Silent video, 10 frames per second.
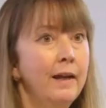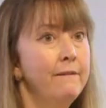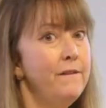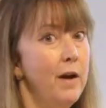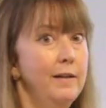
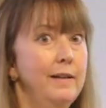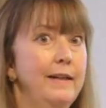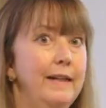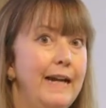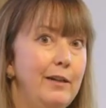And
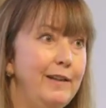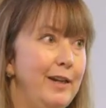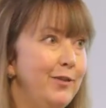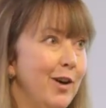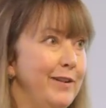finally, our
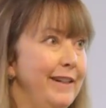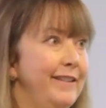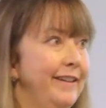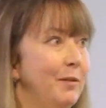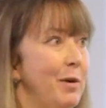safeguarding
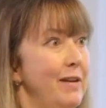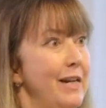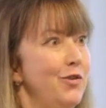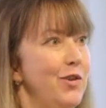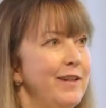thing that we're
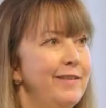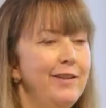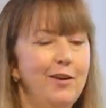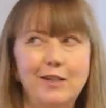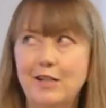literally just
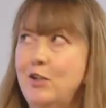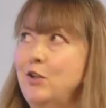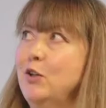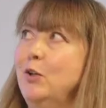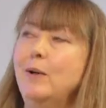starting to
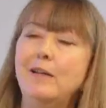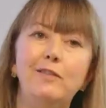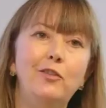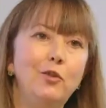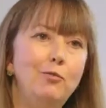do
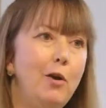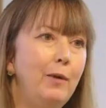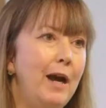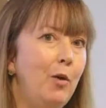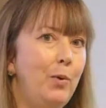is to
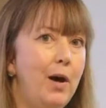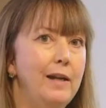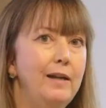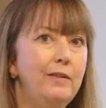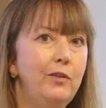roll out a
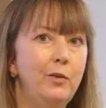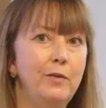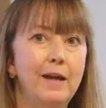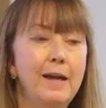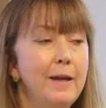pilot to the